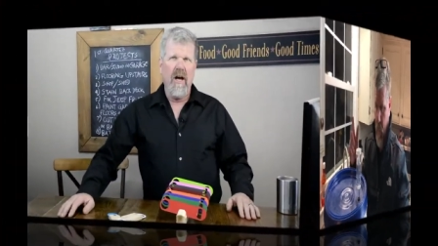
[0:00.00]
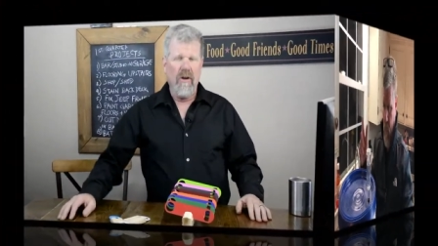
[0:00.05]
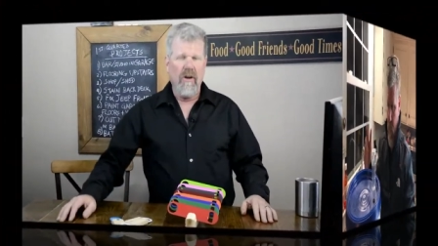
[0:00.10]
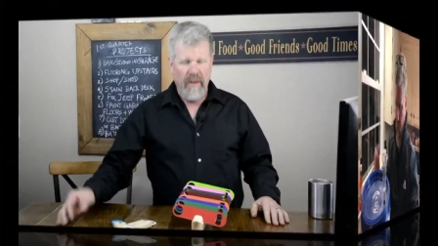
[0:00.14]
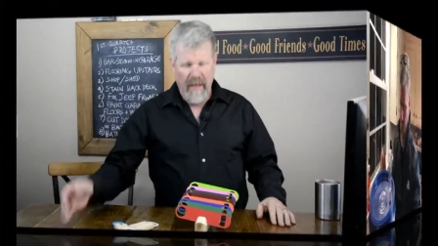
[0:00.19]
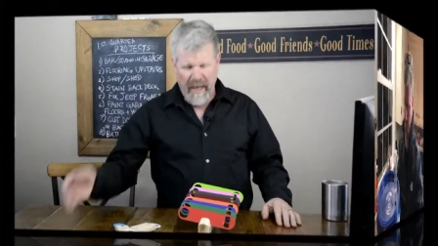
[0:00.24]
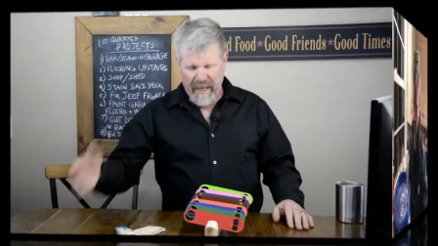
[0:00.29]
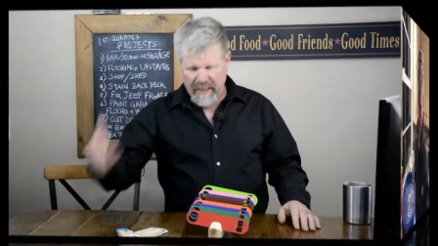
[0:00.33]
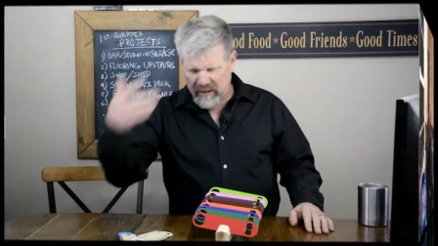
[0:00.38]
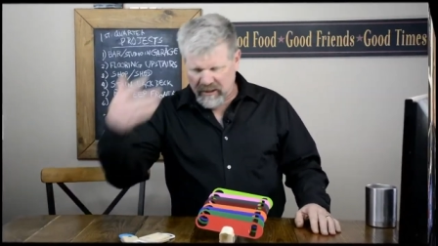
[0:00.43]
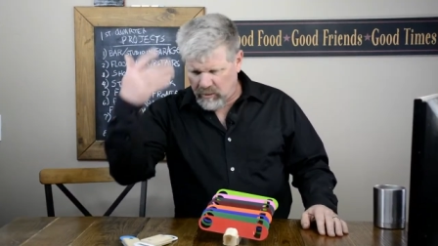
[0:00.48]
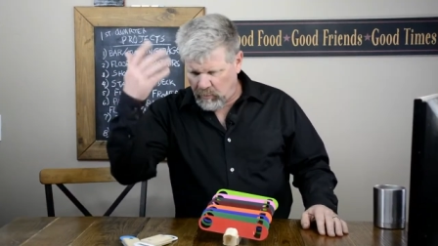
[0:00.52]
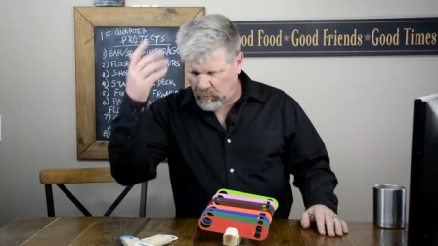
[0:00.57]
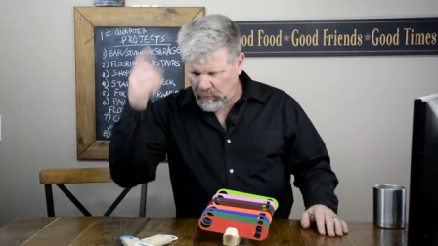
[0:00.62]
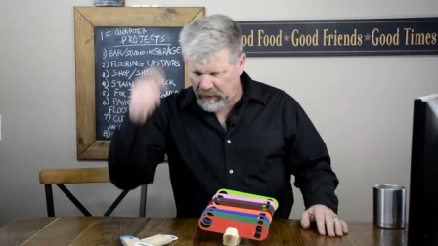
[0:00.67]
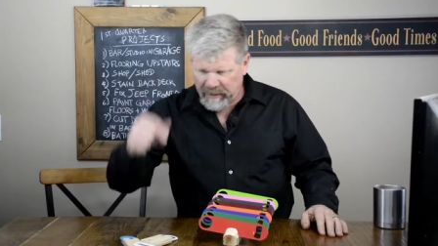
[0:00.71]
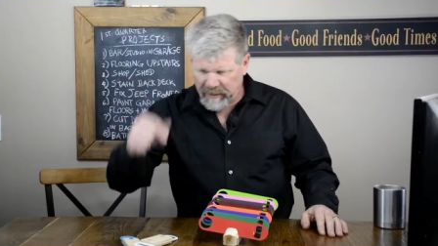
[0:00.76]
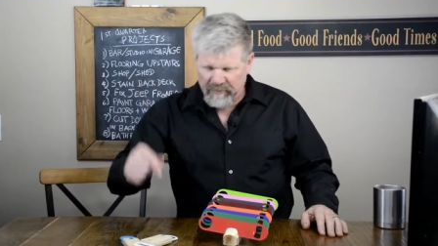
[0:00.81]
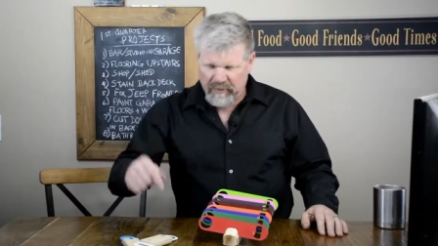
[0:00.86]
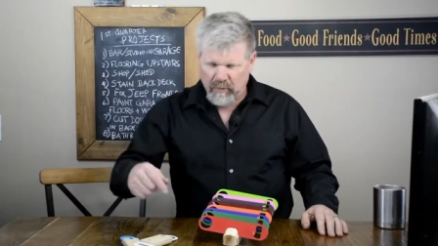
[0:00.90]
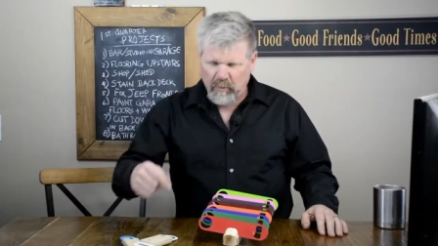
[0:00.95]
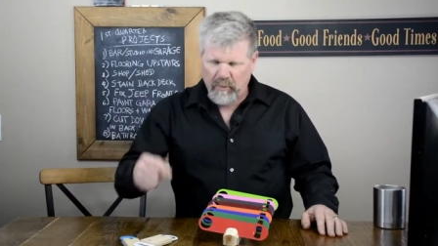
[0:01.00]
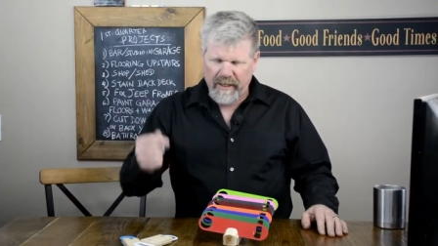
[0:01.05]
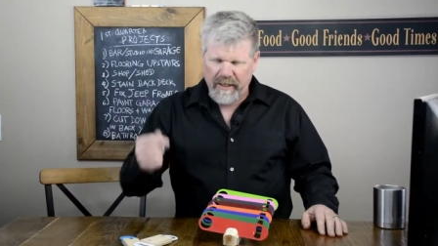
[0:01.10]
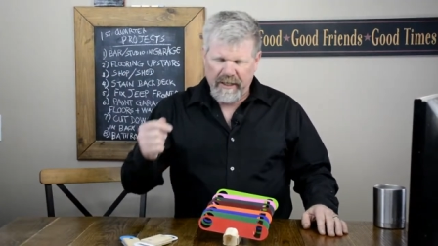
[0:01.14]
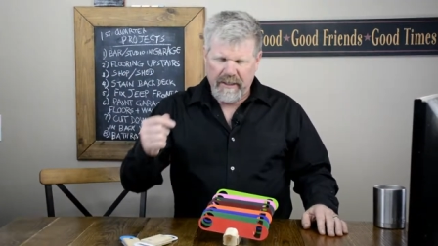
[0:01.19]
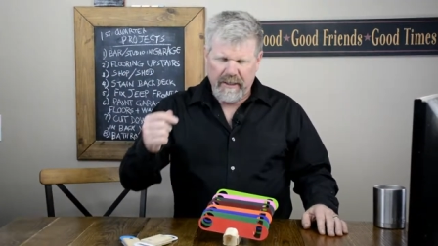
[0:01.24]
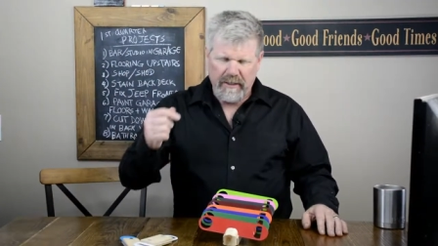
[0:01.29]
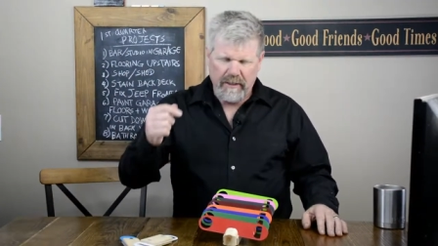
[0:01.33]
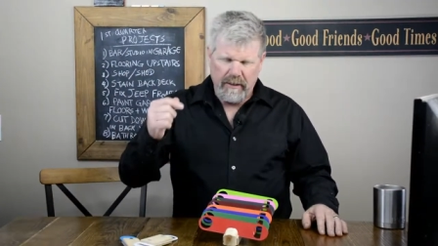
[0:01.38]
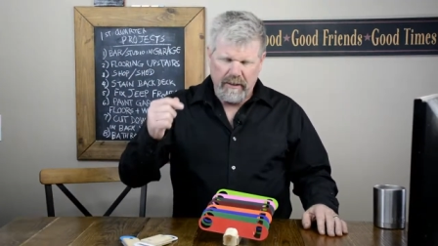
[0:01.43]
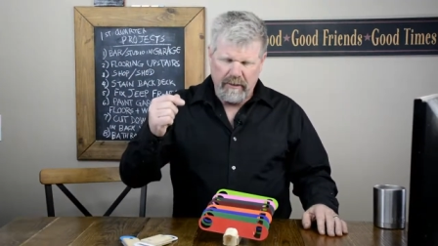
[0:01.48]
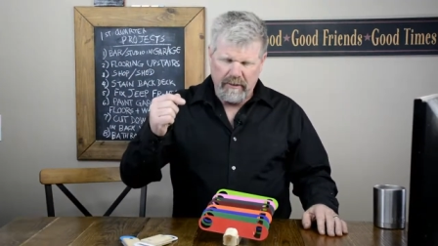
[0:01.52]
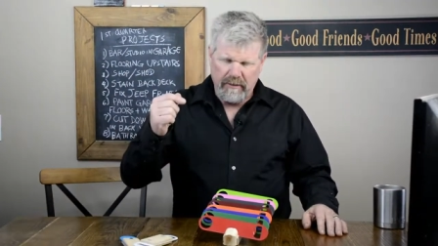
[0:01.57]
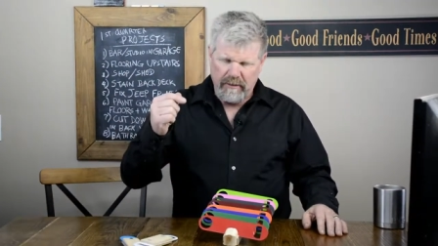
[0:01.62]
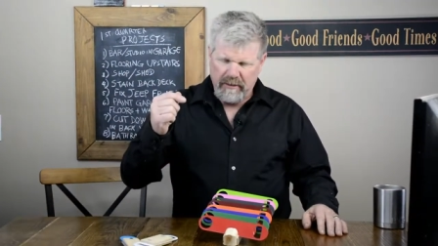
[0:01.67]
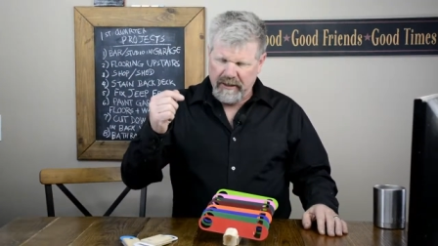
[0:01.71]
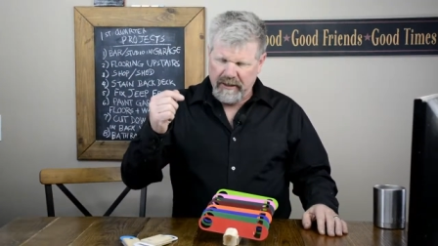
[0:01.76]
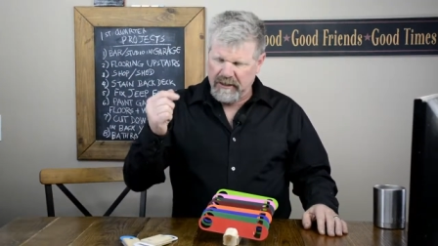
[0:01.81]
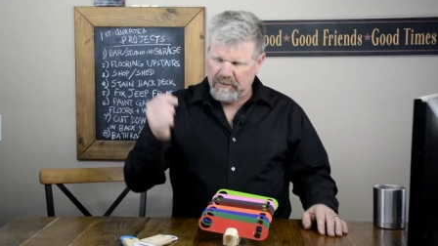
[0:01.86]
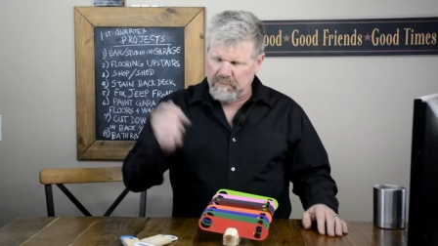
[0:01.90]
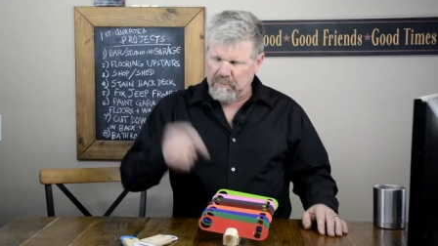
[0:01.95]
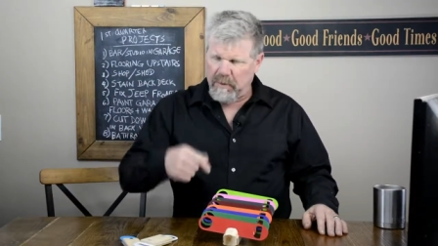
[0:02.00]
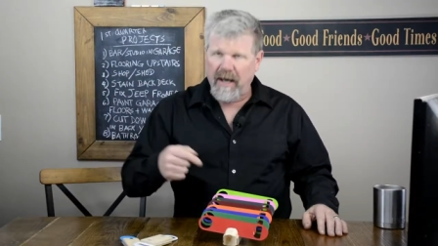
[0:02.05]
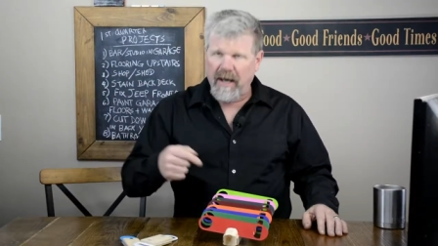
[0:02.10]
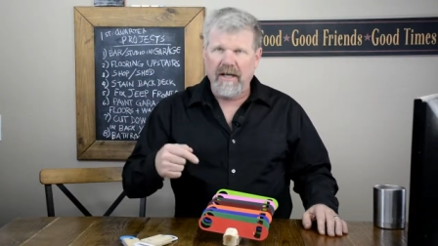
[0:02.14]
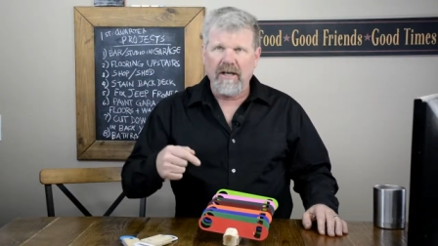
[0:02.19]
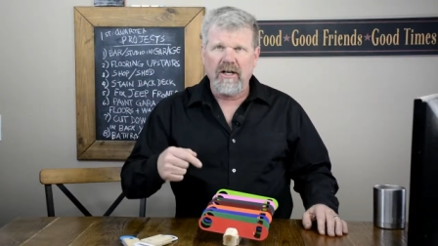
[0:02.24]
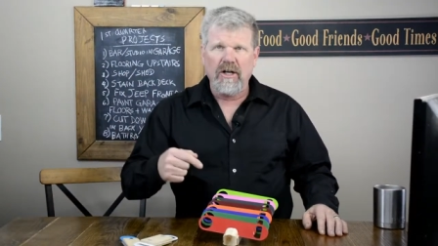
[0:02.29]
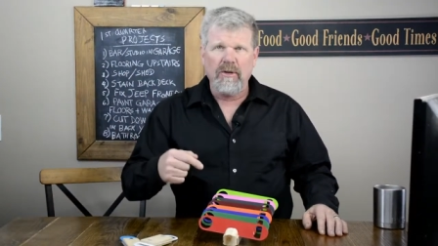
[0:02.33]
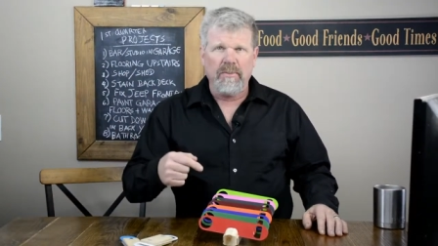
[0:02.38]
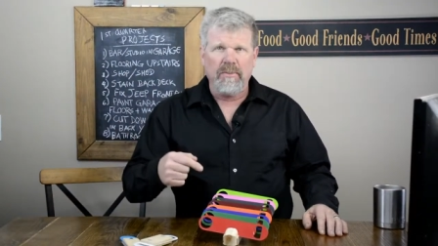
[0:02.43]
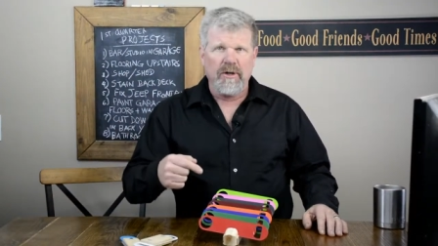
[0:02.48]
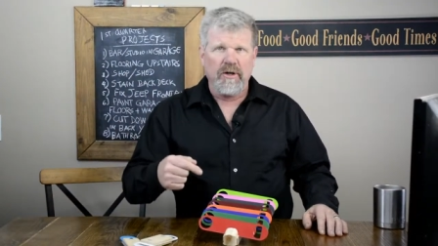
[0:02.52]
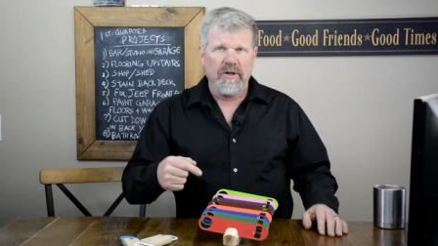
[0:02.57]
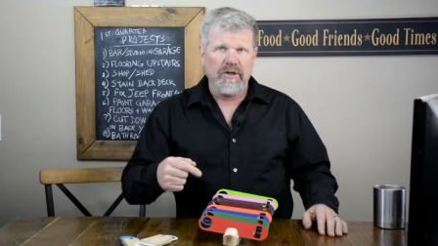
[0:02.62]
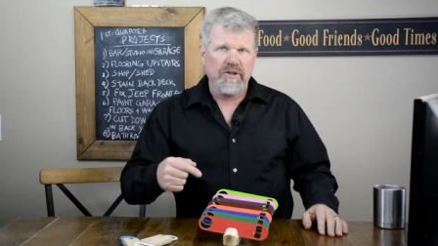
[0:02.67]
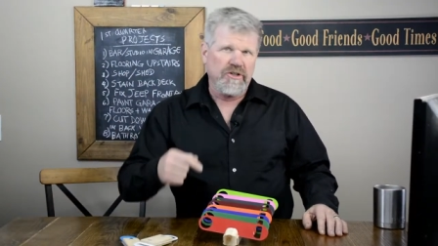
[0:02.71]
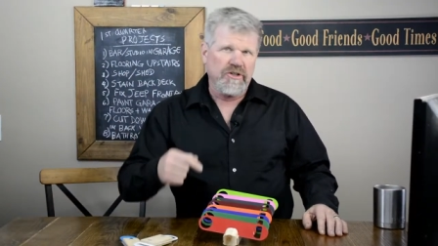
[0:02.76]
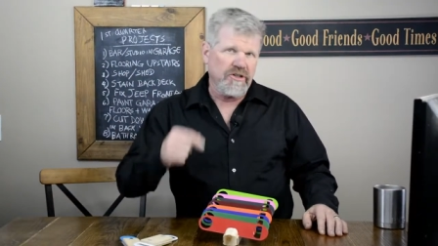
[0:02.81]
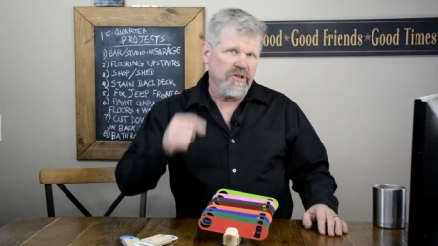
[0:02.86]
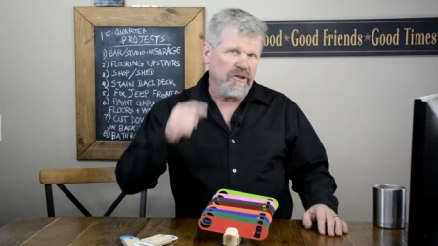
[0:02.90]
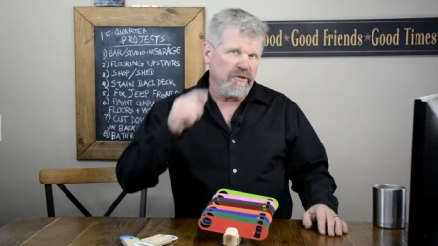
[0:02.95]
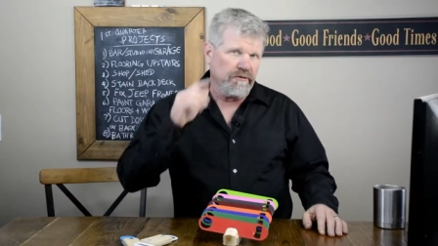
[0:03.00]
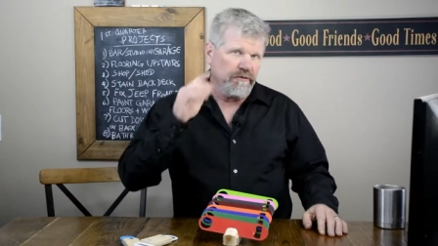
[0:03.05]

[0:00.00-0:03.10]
Okay, so we're giving away these bottle openers to the